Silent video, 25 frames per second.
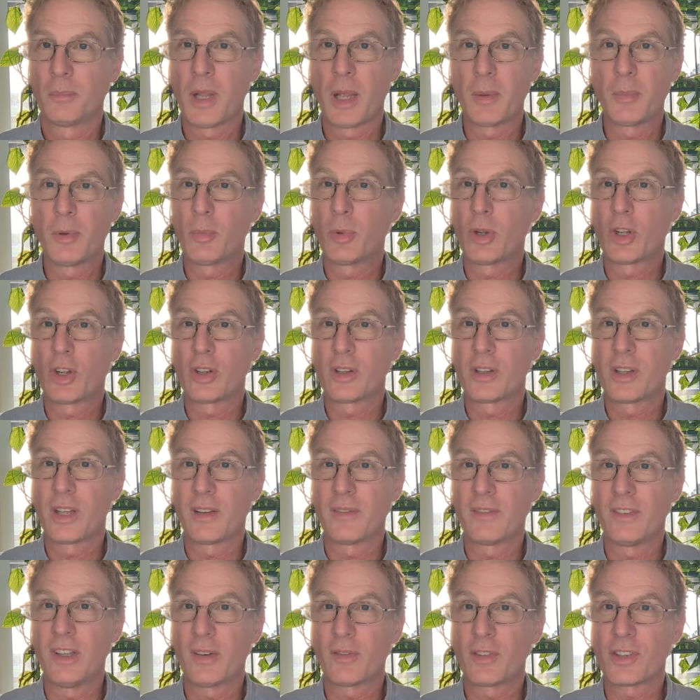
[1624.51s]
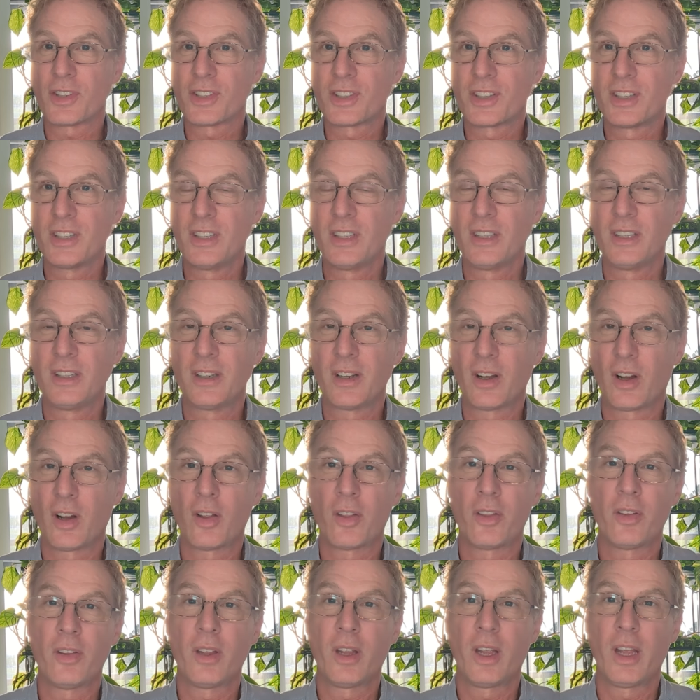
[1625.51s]
Maybe because they've never seen
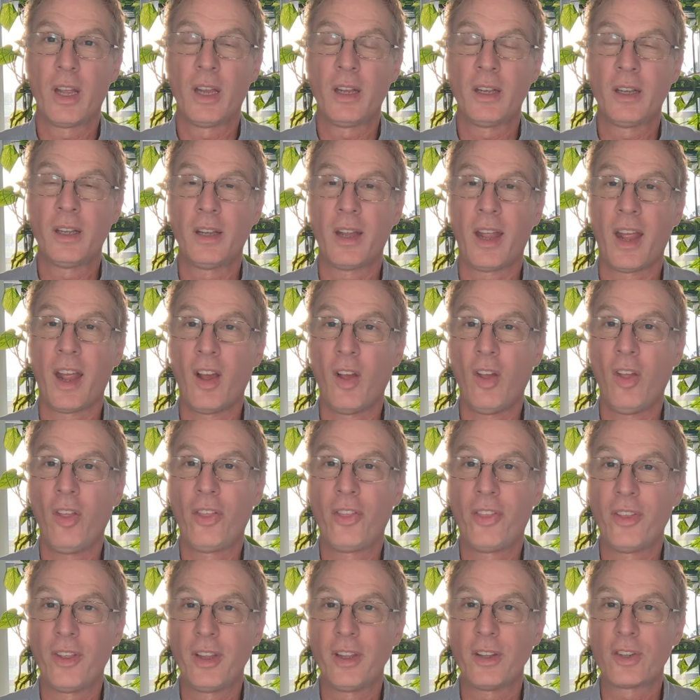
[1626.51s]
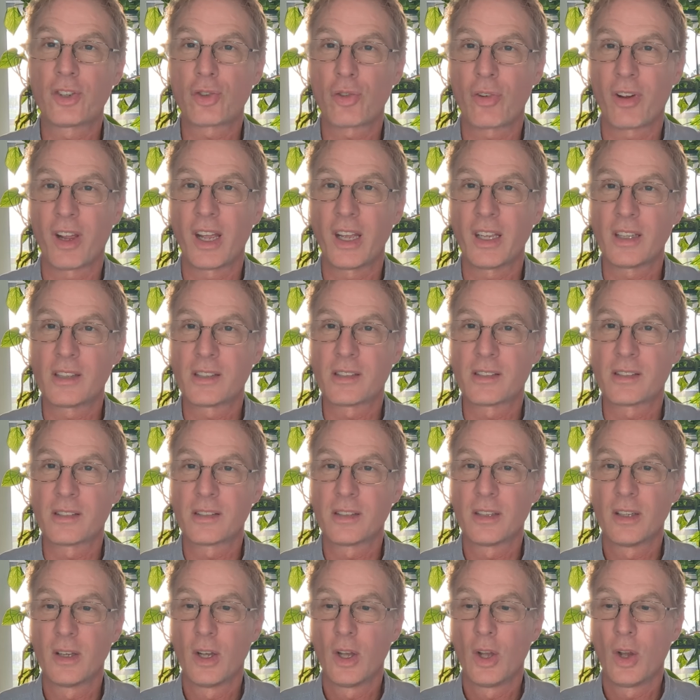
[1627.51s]
any healthy traits,